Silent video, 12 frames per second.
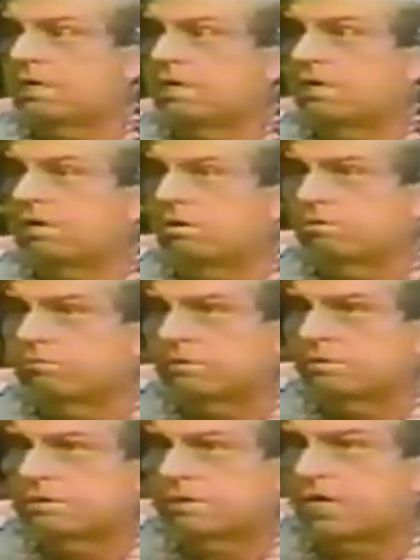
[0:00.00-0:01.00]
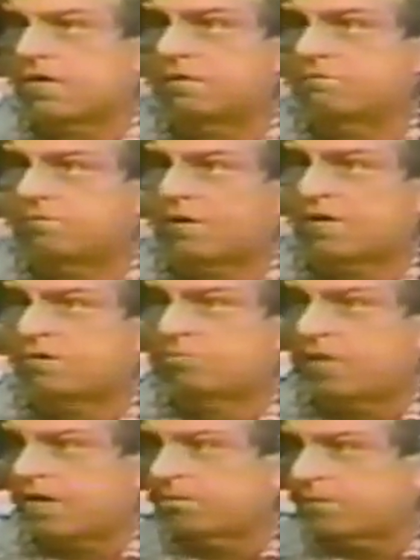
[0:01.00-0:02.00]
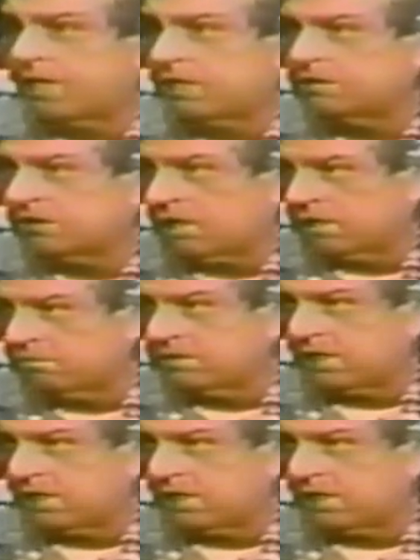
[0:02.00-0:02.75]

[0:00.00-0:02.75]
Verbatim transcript: over 85 black bag jobs at his